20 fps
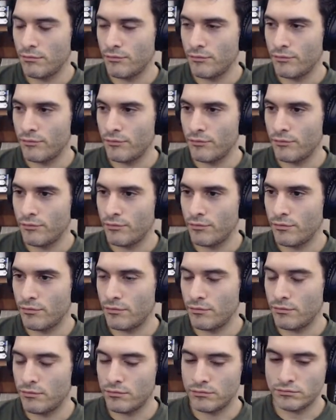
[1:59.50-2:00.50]

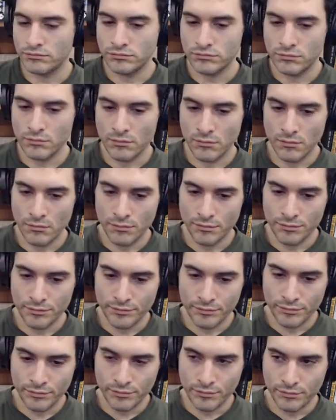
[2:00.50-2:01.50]

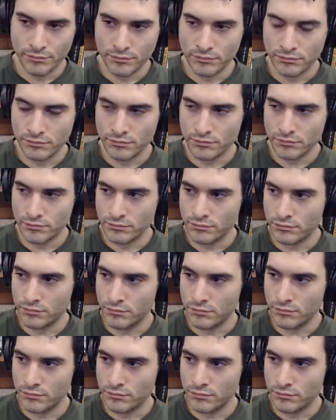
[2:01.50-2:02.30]
[no speech]